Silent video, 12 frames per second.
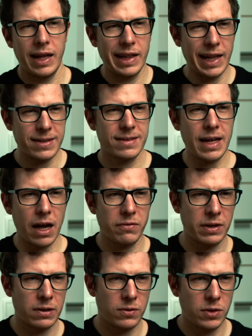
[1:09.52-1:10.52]
Let's dive
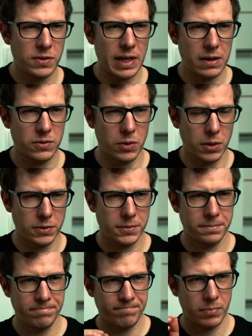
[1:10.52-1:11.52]
into the sensors.
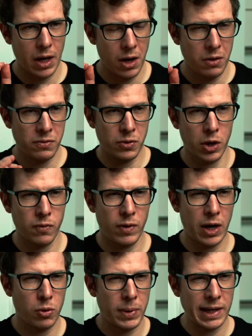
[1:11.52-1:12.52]
For
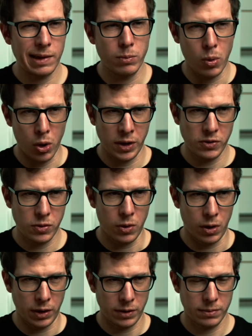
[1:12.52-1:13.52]
environmental
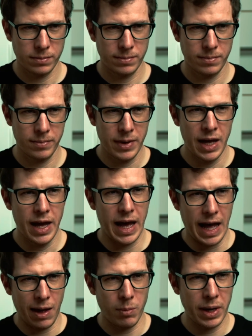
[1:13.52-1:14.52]
monitoring,
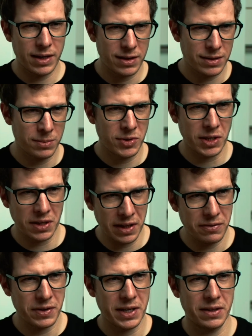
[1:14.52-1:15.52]
I'm making some
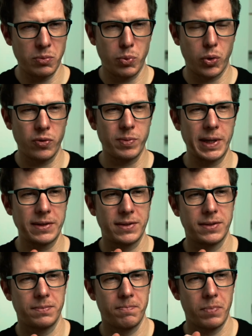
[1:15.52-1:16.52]
significant
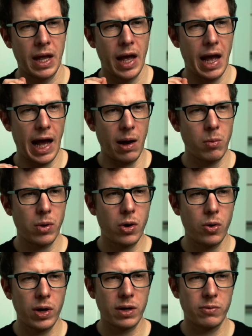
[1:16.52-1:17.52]
improvements. I'm
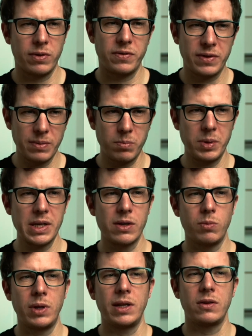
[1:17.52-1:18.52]
going with the
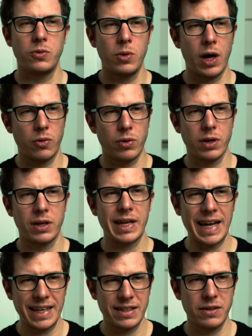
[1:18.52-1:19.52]
BME
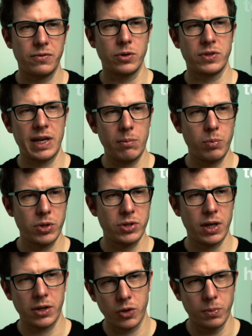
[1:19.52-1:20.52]
280 for
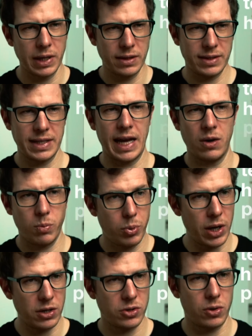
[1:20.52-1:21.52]
temperature, humidity and
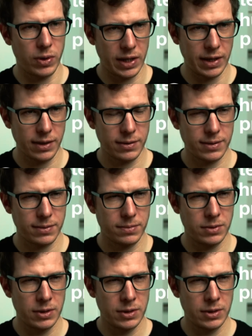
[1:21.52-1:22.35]
pressure readings.